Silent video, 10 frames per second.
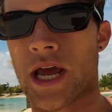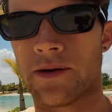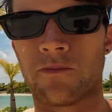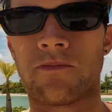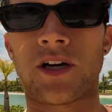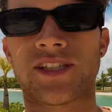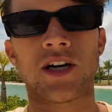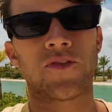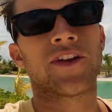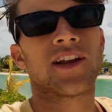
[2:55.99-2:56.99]
And
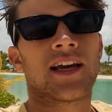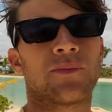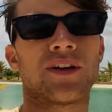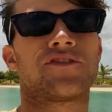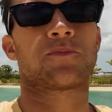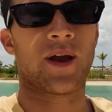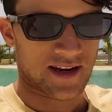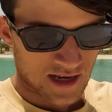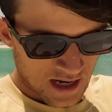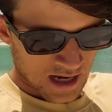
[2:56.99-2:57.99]
myself and Liam, we've
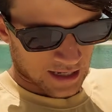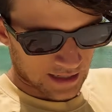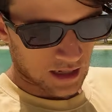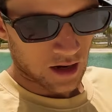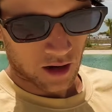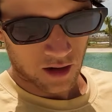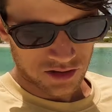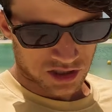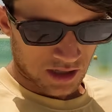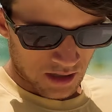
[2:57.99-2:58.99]
spent a
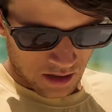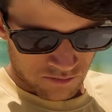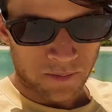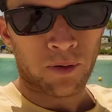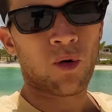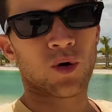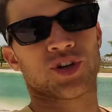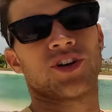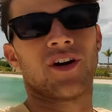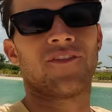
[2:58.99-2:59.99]
large
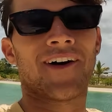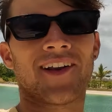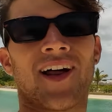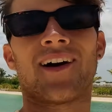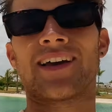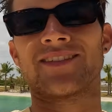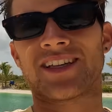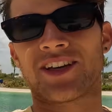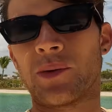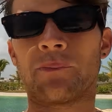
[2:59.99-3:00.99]
proportion of our
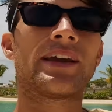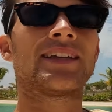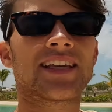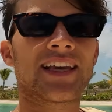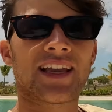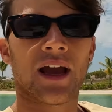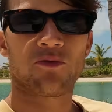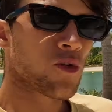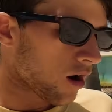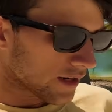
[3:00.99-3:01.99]
lives competing
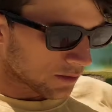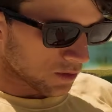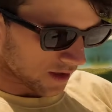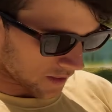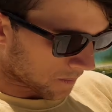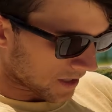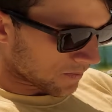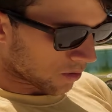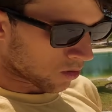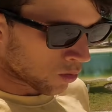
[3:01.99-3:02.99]
and riding with other
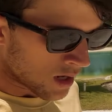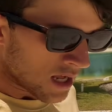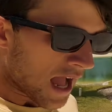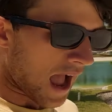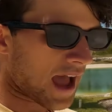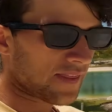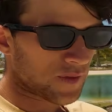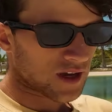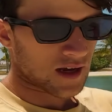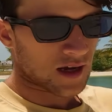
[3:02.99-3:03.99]
people, and